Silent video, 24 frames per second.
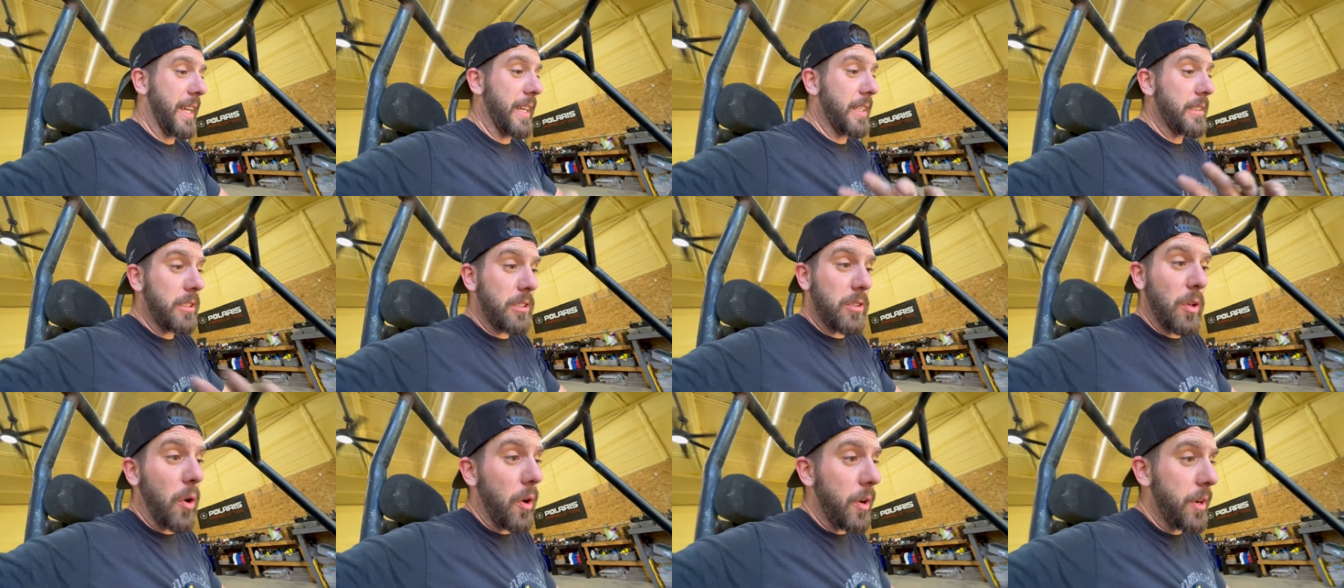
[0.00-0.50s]
it
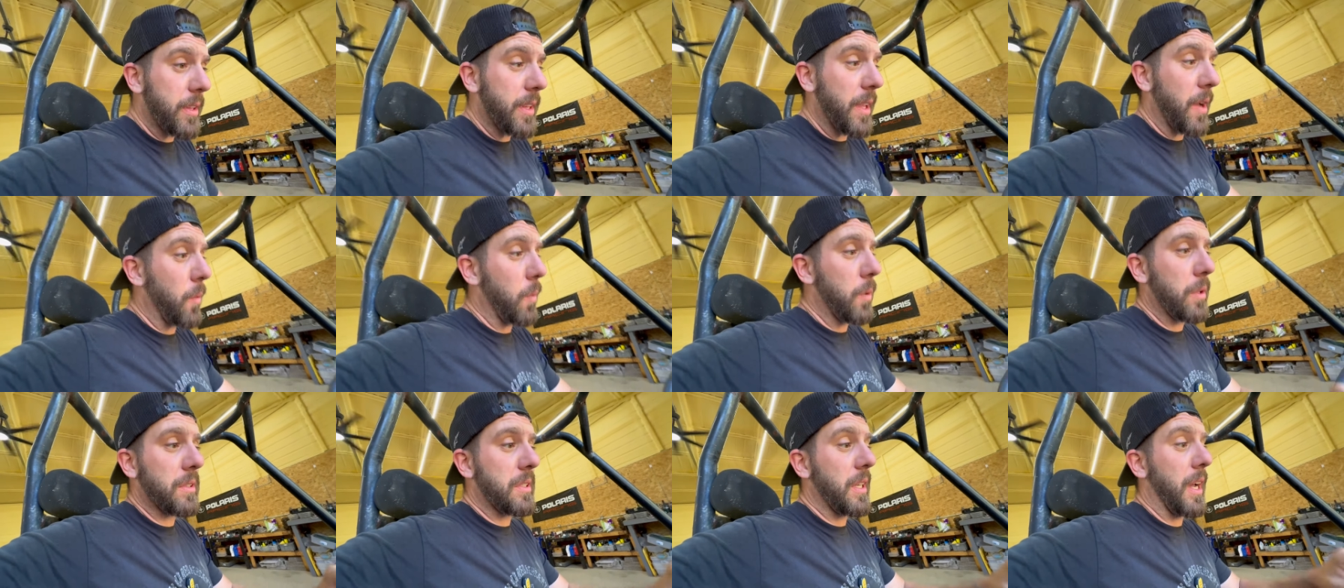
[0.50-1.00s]
started that
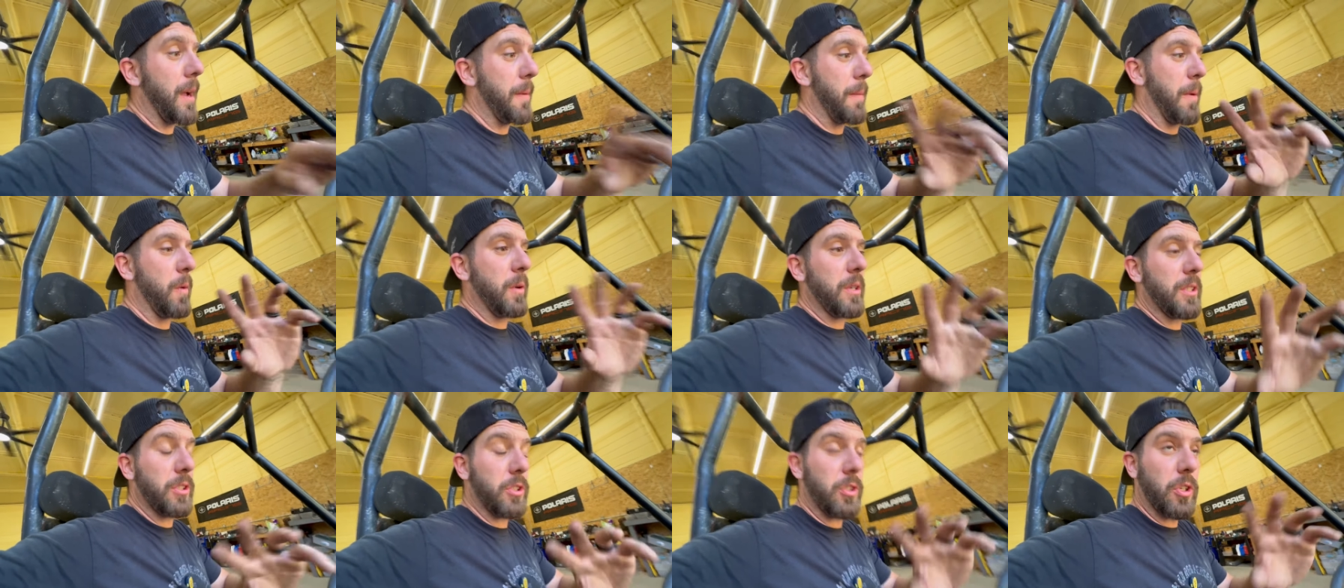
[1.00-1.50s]
one time I
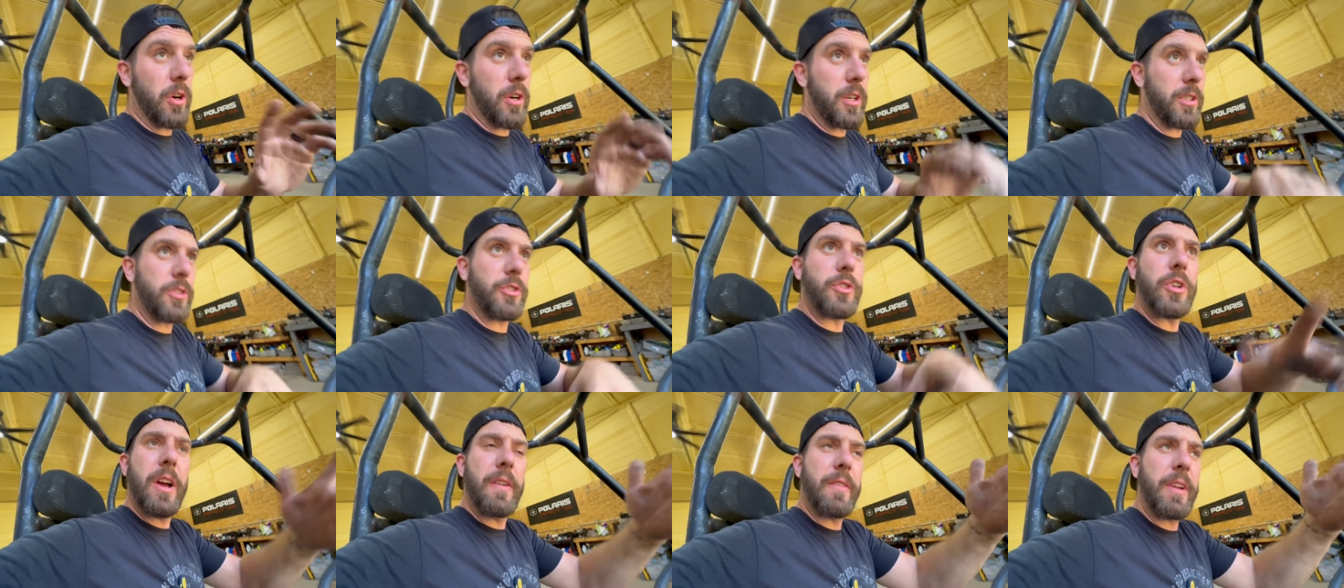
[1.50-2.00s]
went to start it to
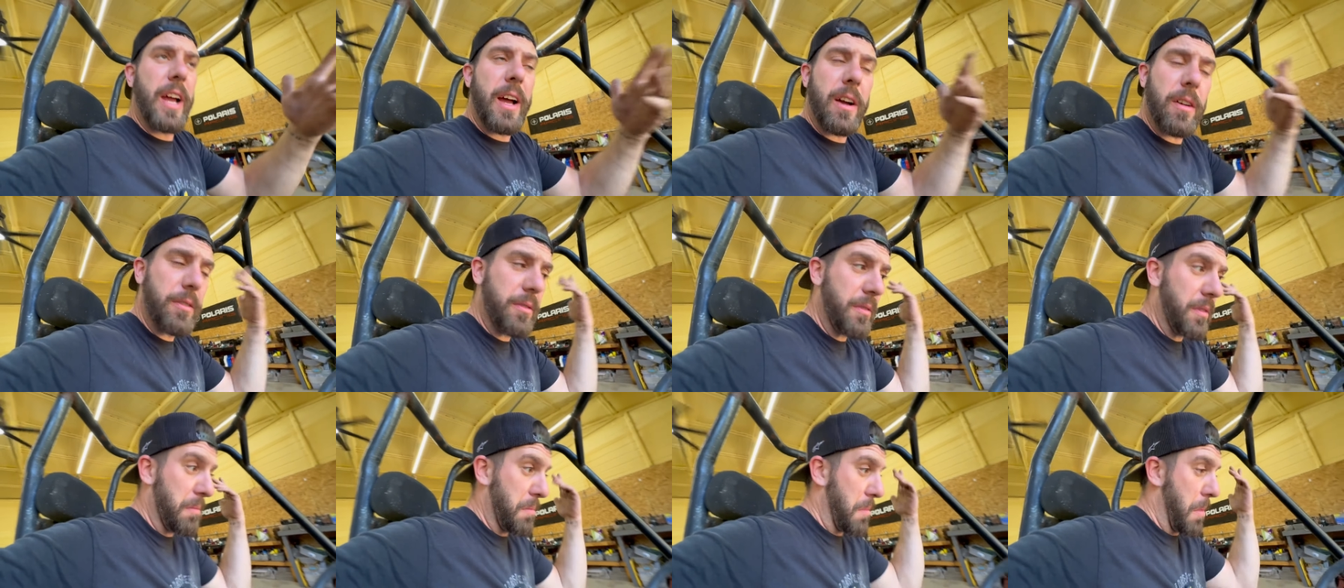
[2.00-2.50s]
drive it out
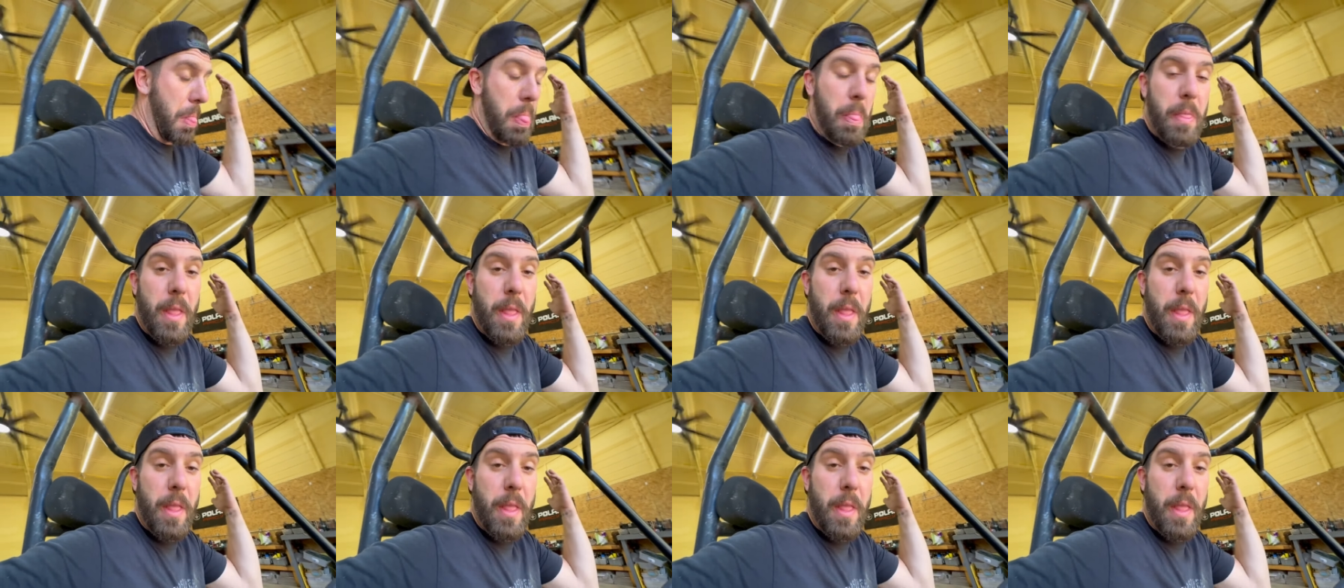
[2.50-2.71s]
and